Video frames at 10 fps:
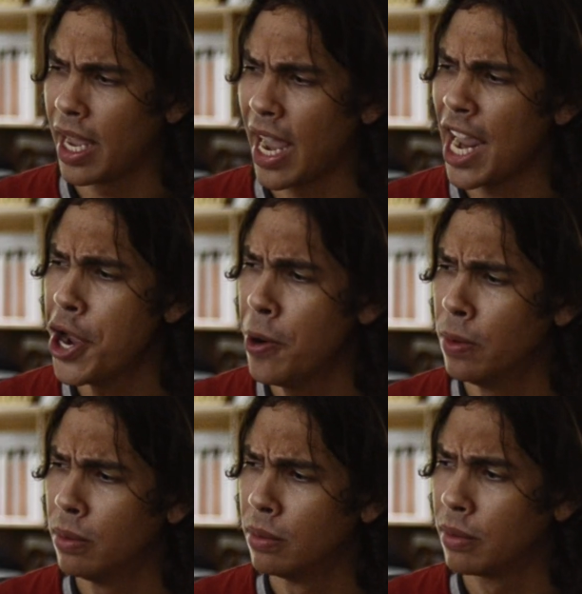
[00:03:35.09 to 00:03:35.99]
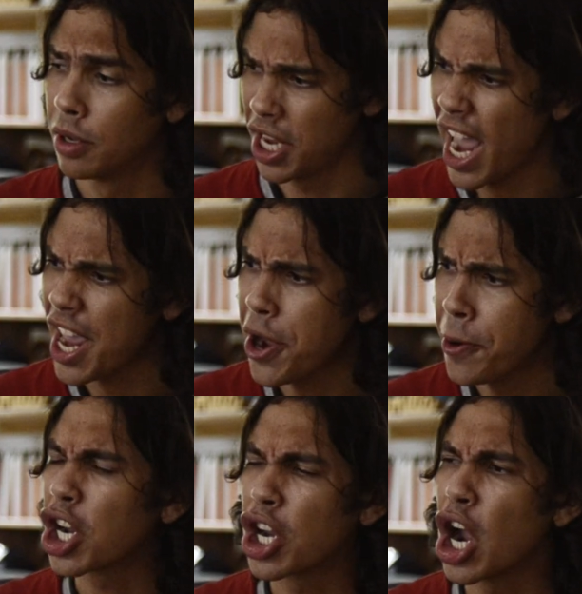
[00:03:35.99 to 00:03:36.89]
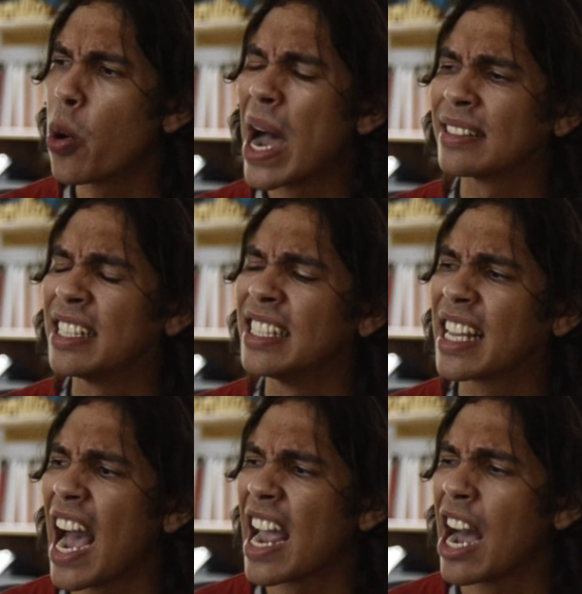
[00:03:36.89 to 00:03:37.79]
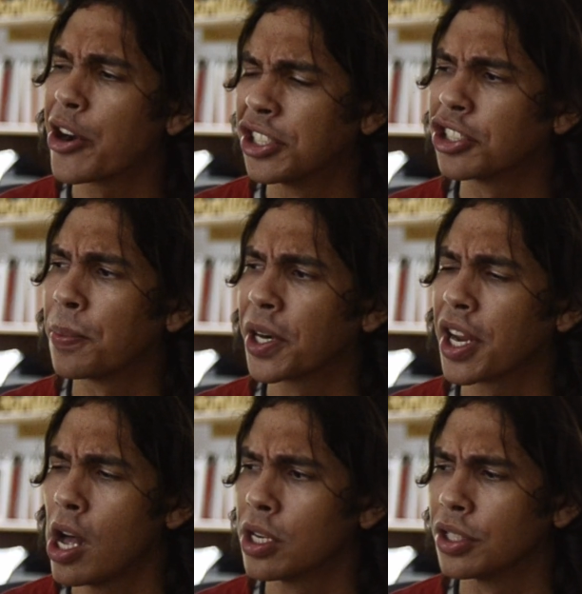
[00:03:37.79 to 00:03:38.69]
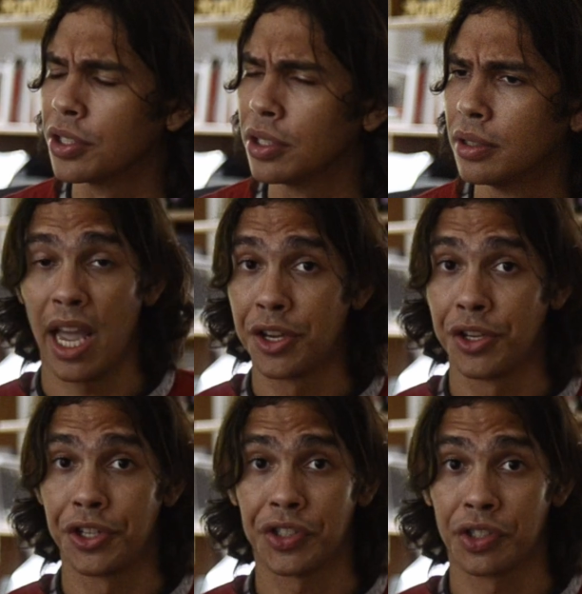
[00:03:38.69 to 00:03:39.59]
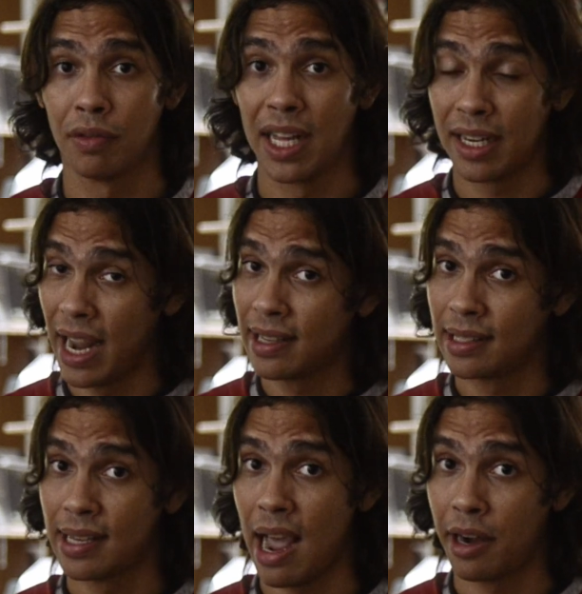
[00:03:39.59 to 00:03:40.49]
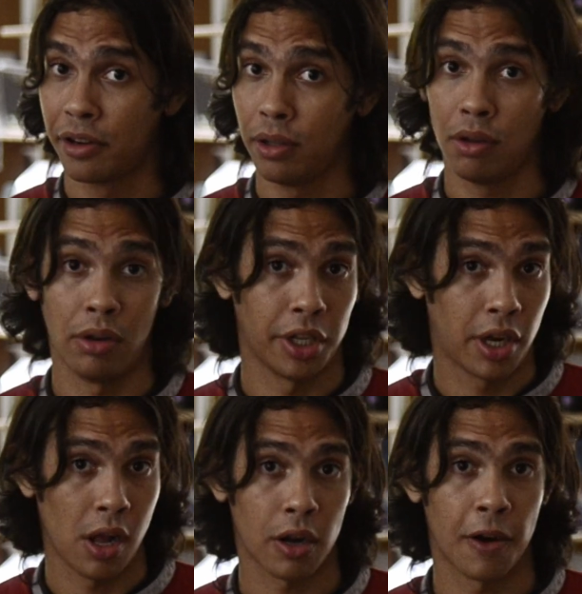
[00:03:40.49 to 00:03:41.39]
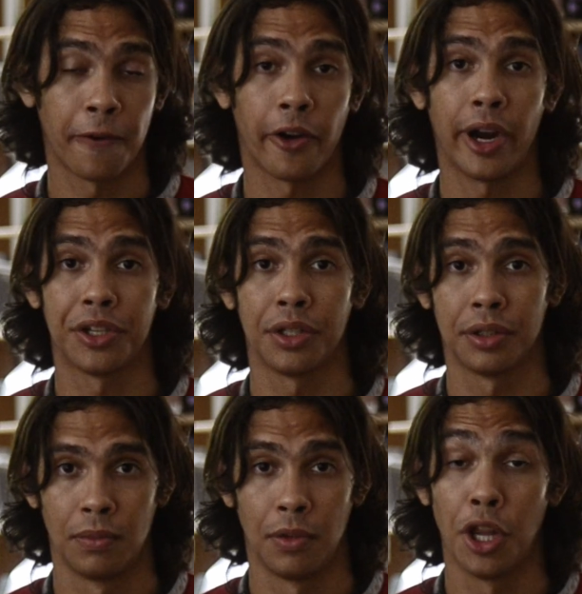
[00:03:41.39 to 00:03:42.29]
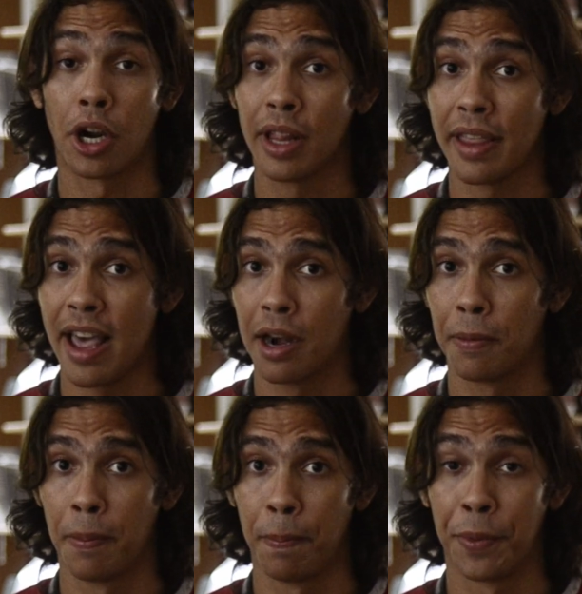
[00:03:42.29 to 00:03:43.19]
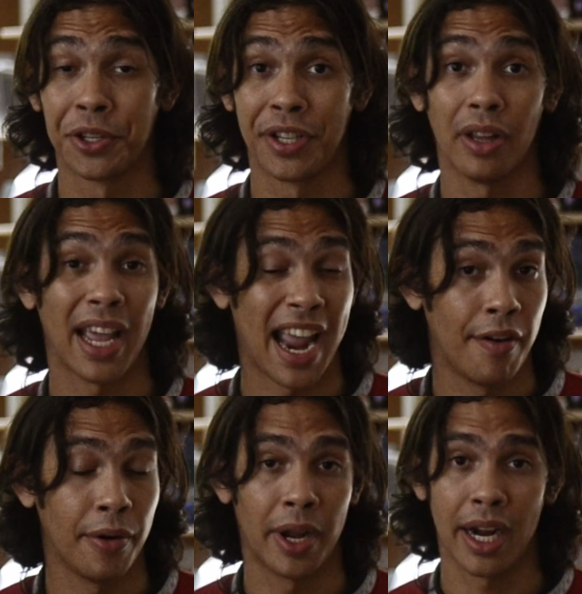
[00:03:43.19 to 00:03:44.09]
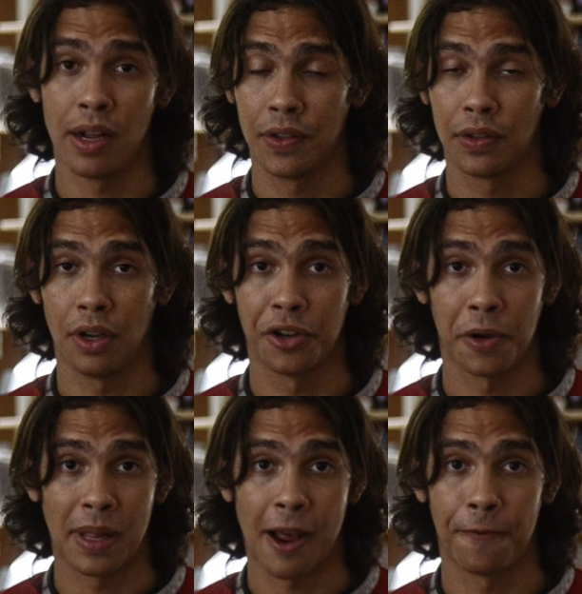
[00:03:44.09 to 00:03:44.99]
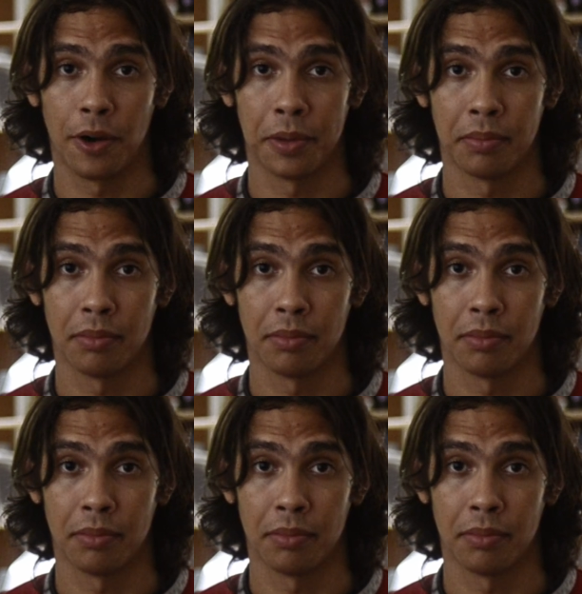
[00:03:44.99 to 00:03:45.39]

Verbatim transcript: psst, hey you, yeah you, go ask this guy how to interpret colors. And you just let ACES handle all the color configurations. Not only that, but you tell everyone else on your platform,